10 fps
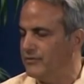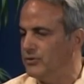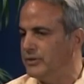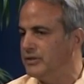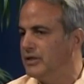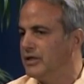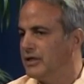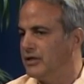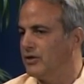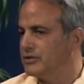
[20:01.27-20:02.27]
you, and
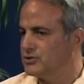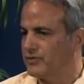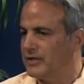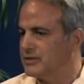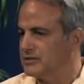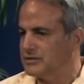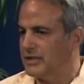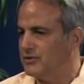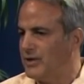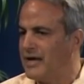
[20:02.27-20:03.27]
all these failings
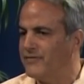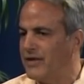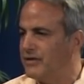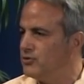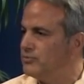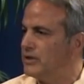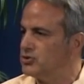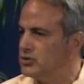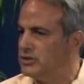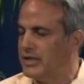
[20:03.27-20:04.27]
that you
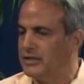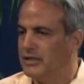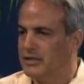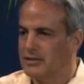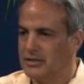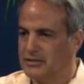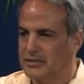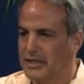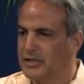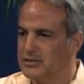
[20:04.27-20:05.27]
mentioned, that these
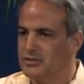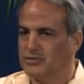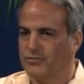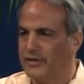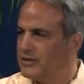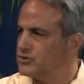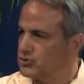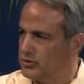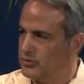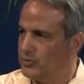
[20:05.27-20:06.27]
kids feel a
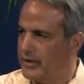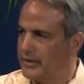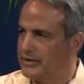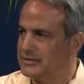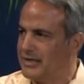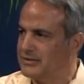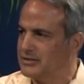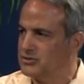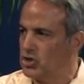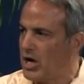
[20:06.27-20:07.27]
certain way, and it's hard
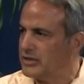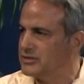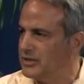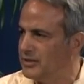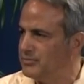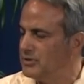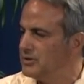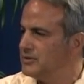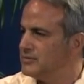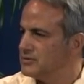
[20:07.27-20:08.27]
to talk to them
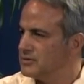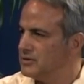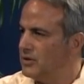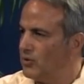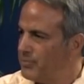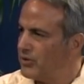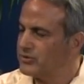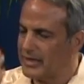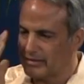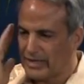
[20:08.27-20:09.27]
about
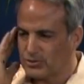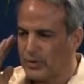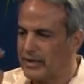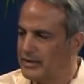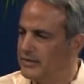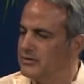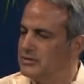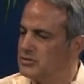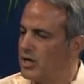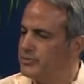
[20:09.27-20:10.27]
that. That's why
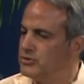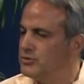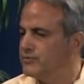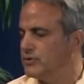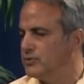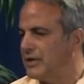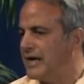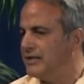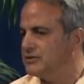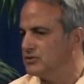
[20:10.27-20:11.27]
this opportunity for you and
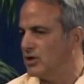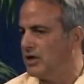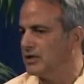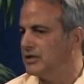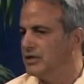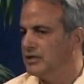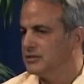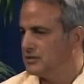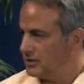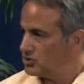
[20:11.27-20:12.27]
I to talk
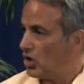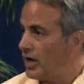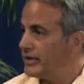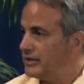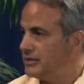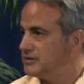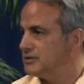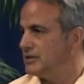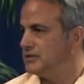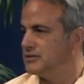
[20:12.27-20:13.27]
to this
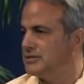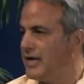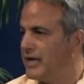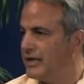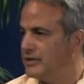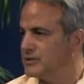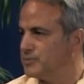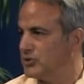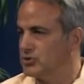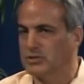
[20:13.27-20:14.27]
audience and say,
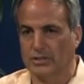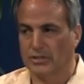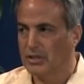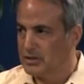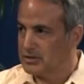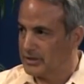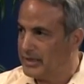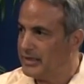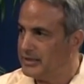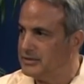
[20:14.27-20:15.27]
especially to
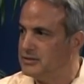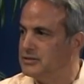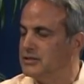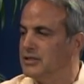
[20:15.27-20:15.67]
kids,